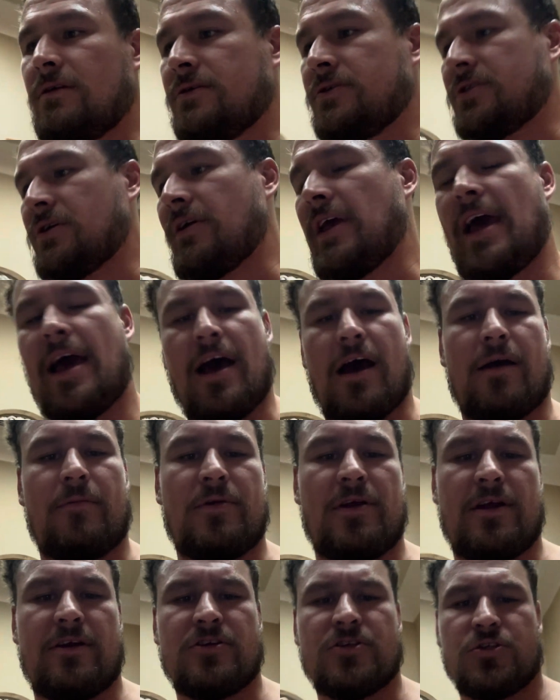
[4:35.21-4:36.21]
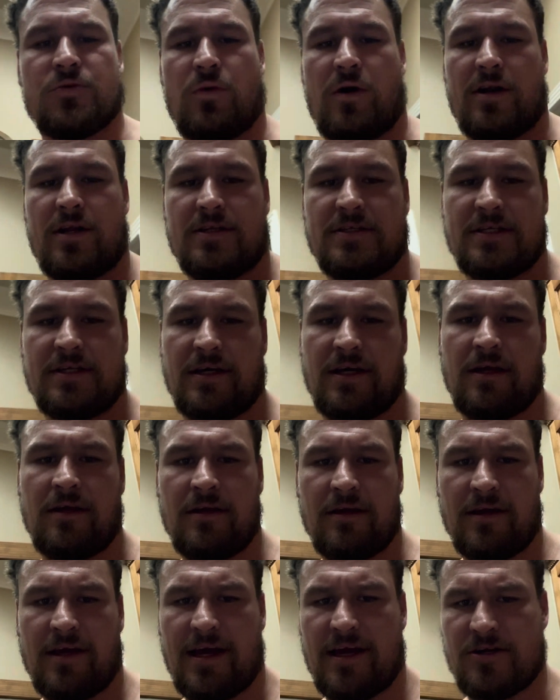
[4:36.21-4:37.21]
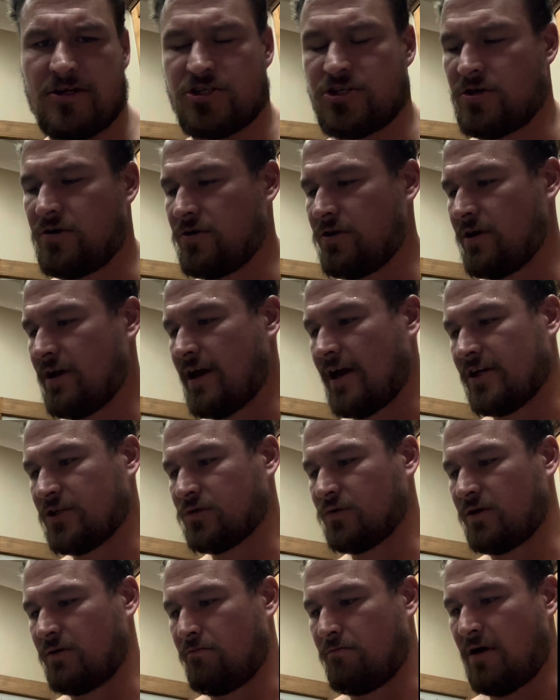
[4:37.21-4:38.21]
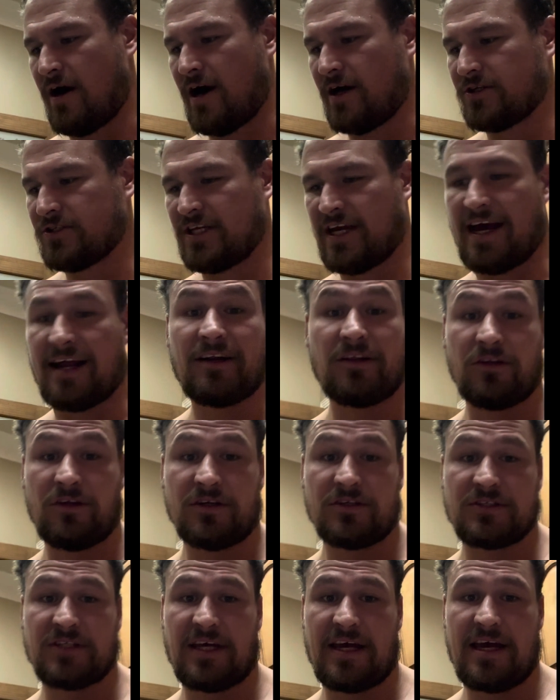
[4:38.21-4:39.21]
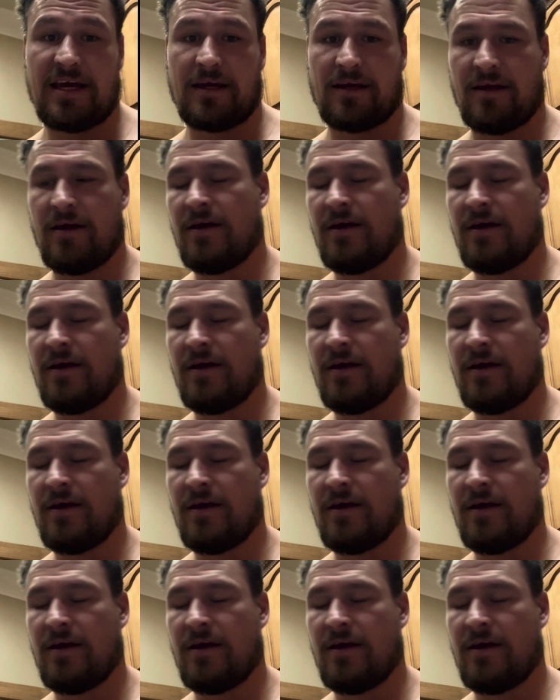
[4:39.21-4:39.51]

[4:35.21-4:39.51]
So yeah, I just wanted to kind of show you guys what a box kind of looks like.